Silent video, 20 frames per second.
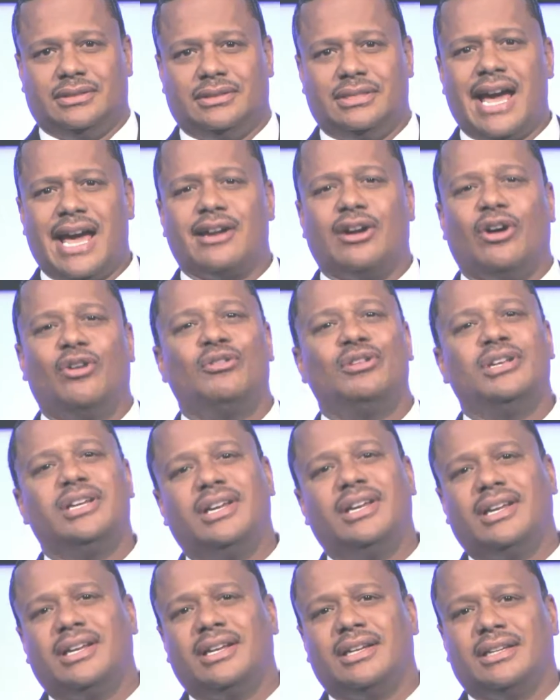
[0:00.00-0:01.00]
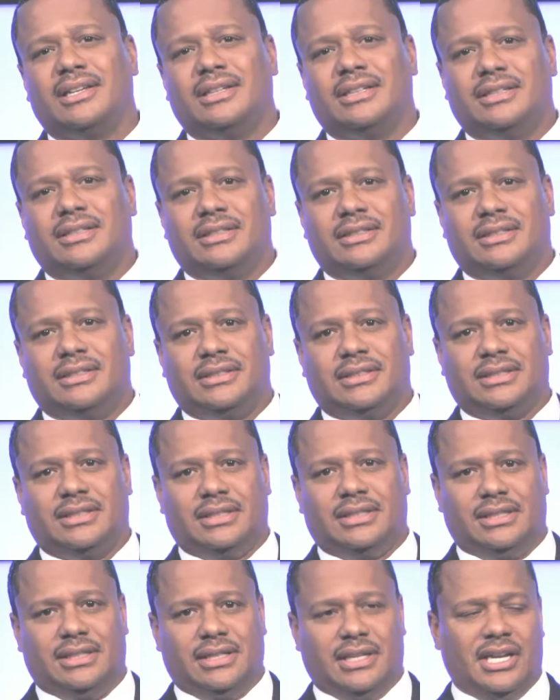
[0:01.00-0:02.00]
Not only
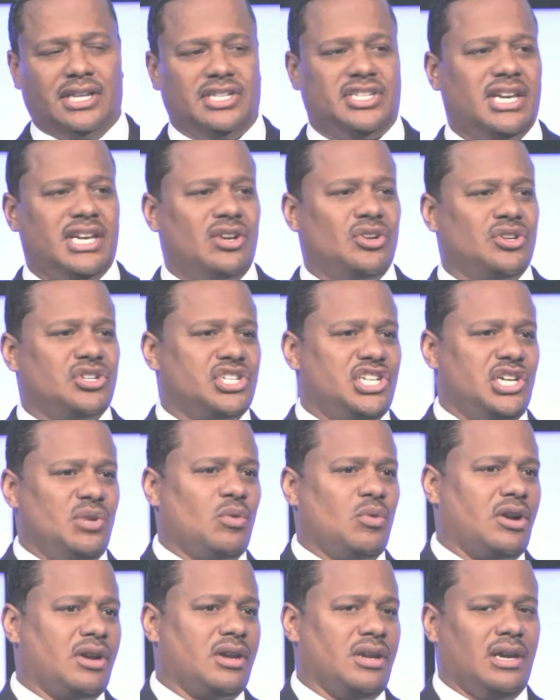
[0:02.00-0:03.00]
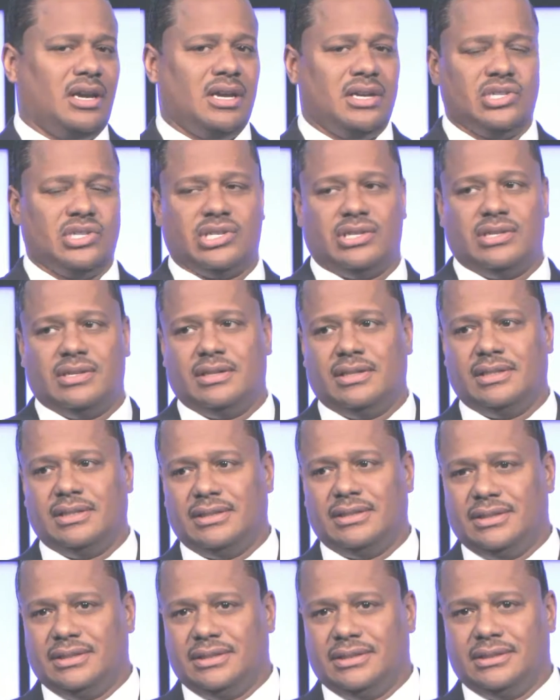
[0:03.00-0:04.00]
is he or she working against you,
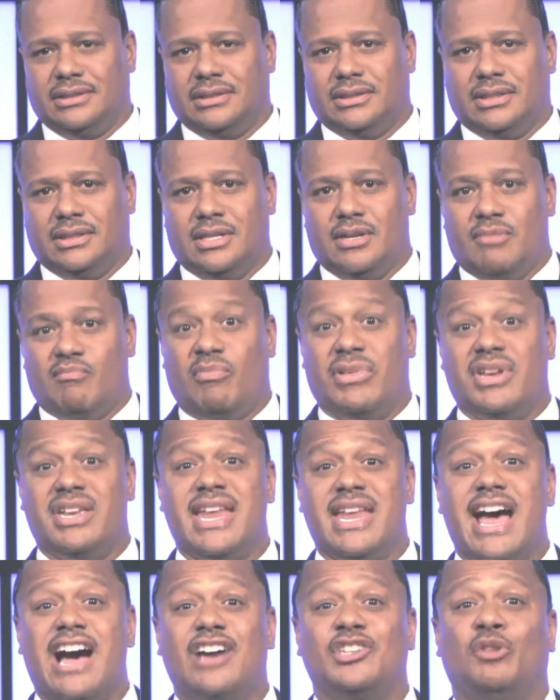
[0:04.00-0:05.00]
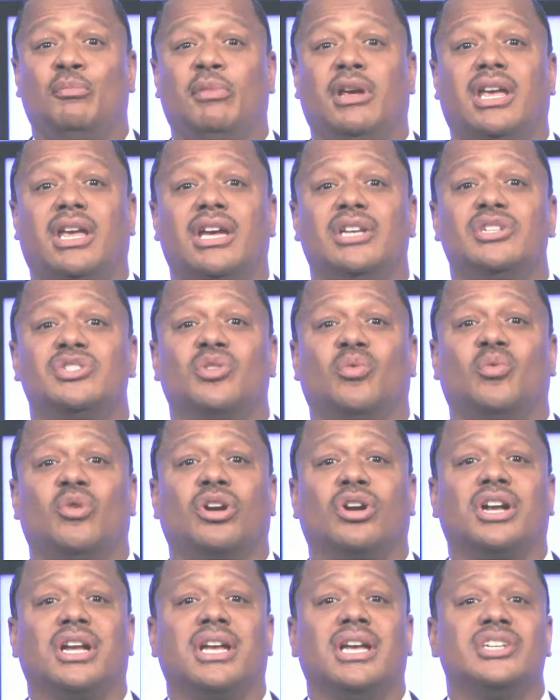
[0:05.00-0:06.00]
but now you begin to
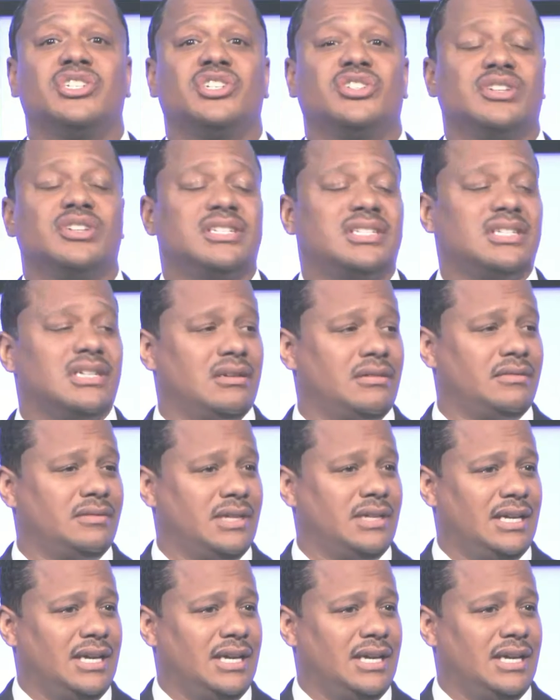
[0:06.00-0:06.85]
work against yourself.